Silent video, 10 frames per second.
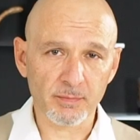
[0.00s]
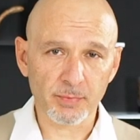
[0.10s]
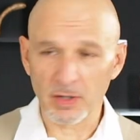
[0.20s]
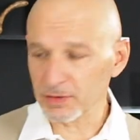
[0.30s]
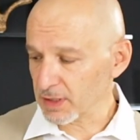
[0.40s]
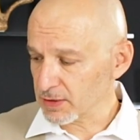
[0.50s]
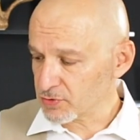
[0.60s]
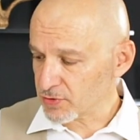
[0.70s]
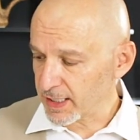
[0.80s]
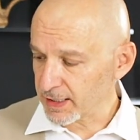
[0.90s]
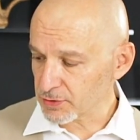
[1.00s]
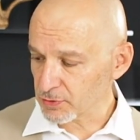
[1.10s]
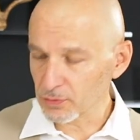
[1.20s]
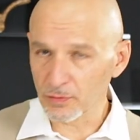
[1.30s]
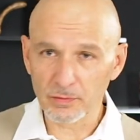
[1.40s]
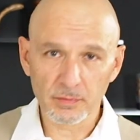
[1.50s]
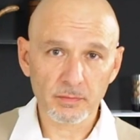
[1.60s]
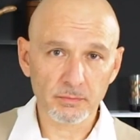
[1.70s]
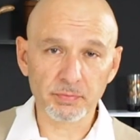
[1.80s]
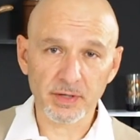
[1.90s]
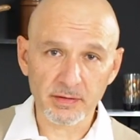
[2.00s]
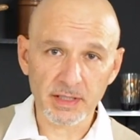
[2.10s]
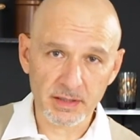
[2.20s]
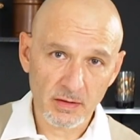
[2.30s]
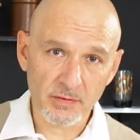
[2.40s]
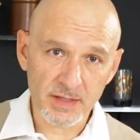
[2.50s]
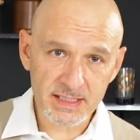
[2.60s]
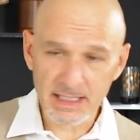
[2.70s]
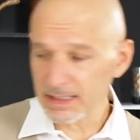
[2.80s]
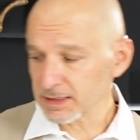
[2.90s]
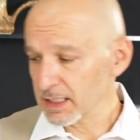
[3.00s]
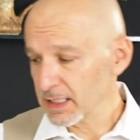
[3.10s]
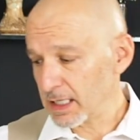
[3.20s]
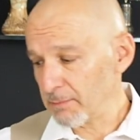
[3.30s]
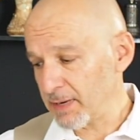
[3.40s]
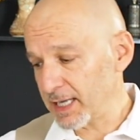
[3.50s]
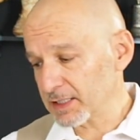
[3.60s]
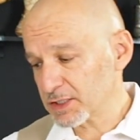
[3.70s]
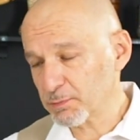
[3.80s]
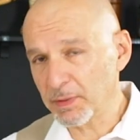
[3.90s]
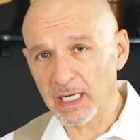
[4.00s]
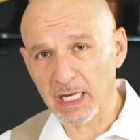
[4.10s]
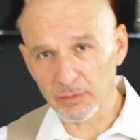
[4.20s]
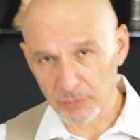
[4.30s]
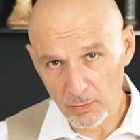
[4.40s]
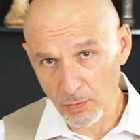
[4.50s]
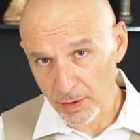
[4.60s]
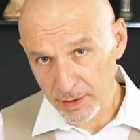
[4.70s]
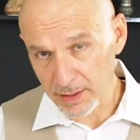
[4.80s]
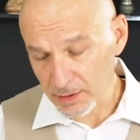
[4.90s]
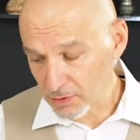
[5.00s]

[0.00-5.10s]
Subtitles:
pot and try to bury it on the sun, I might spill out water and